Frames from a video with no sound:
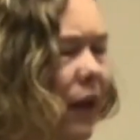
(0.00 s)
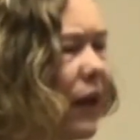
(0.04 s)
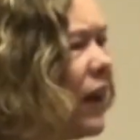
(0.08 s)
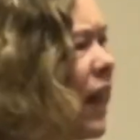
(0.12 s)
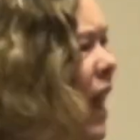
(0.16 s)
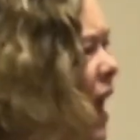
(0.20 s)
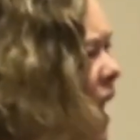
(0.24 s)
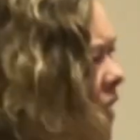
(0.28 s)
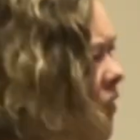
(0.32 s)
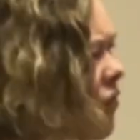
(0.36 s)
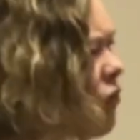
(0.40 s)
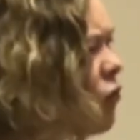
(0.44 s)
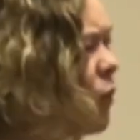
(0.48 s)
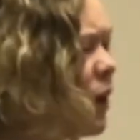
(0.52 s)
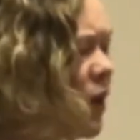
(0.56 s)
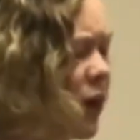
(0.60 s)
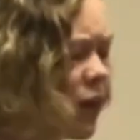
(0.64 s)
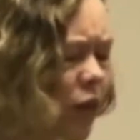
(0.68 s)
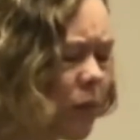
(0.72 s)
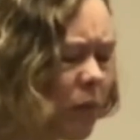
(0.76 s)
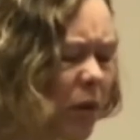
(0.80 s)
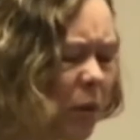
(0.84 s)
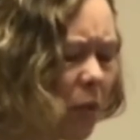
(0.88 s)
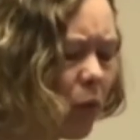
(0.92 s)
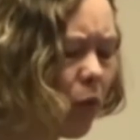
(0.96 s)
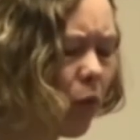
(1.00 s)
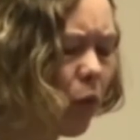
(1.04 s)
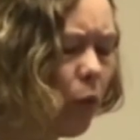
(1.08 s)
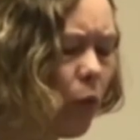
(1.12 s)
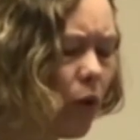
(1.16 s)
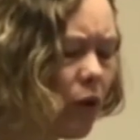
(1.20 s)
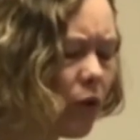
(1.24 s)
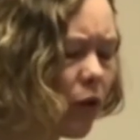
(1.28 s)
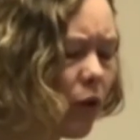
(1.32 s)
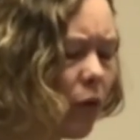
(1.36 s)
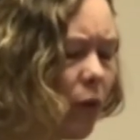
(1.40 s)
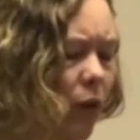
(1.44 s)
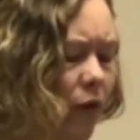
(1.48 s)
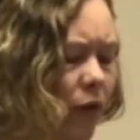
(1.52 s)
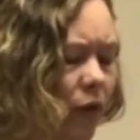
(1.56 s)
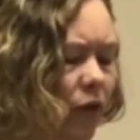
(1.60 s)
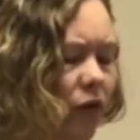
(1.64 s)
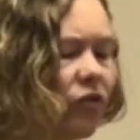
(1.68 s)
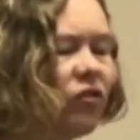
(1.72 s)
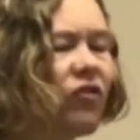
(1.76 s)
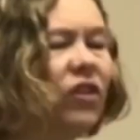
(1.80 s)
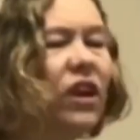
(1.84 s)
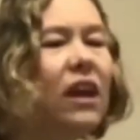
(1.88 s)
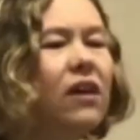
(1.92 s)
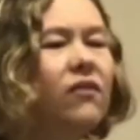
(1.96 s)
Last week, some people were wondering
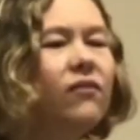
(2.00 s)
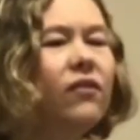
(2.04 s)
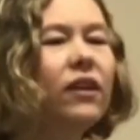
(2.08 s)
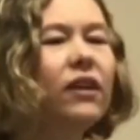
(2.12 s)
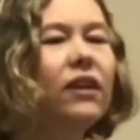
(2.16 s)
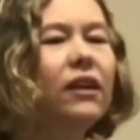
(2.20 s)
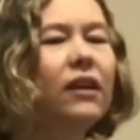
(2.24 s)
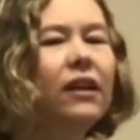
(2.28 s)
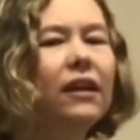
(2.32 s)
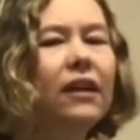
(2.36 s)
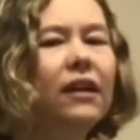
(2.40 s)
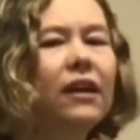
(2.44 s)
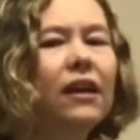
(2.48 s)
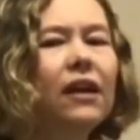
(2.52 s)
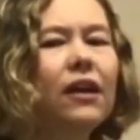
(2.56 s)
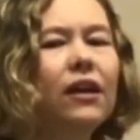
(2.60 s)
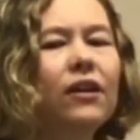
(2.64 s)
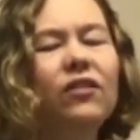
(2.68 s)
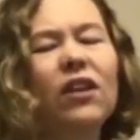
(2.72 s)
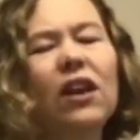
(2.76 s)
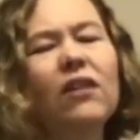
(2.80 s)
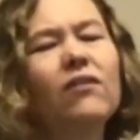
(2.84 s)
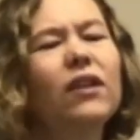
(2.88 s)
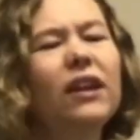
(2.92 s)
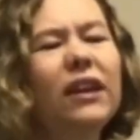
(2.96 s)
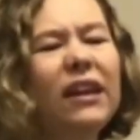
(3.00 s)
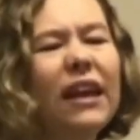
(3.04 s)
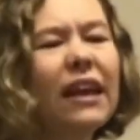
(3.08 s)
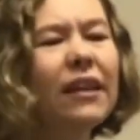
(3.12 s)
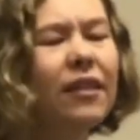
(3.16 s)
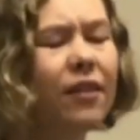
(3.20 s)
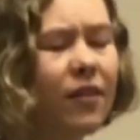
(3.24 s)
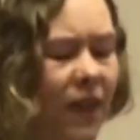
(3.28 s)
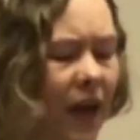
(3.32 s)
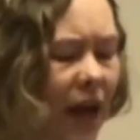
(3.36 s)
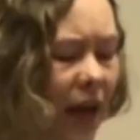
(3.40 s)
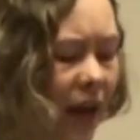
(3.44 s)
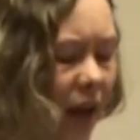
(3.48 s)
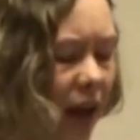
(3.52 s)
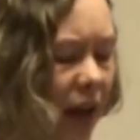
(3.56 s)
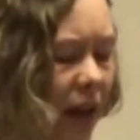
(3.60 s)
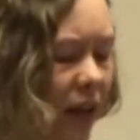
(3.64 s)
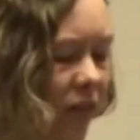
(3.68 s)
whether David, David gets that